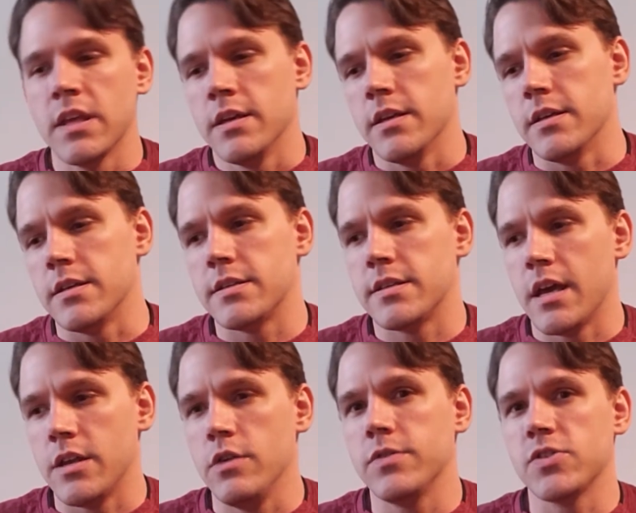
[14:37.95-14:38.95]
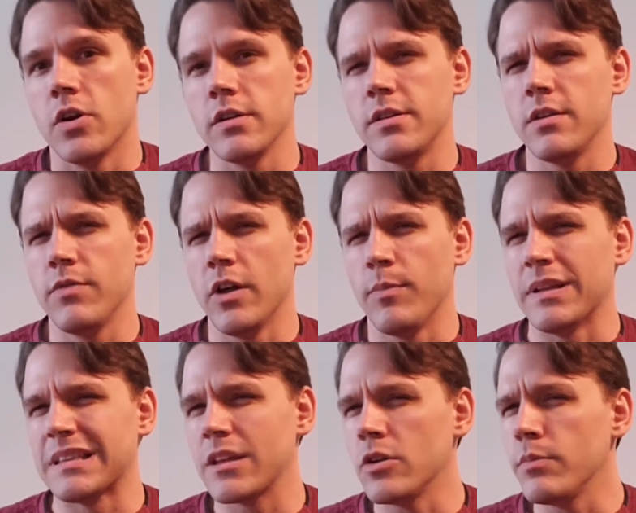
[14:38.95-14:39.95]
is that you started to develop a
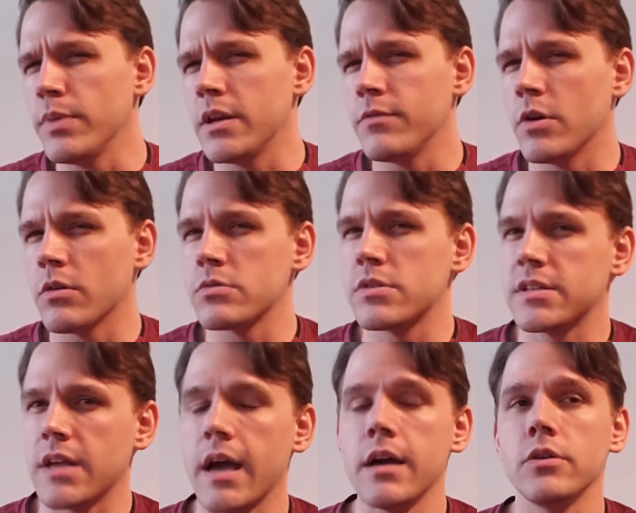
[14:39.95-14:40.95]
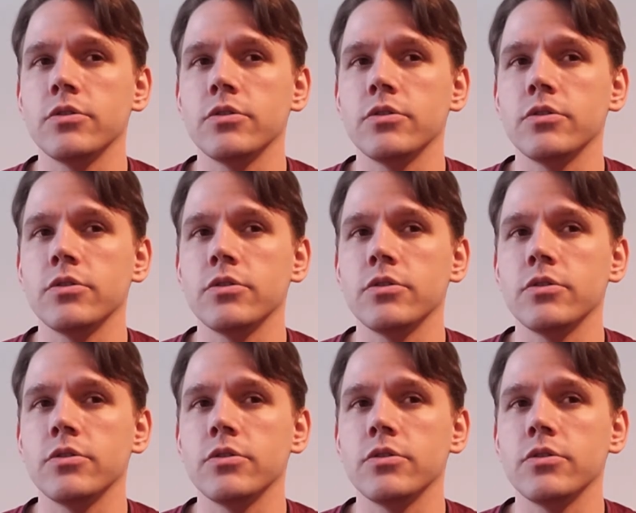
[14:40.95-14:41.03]
little bit of your own style.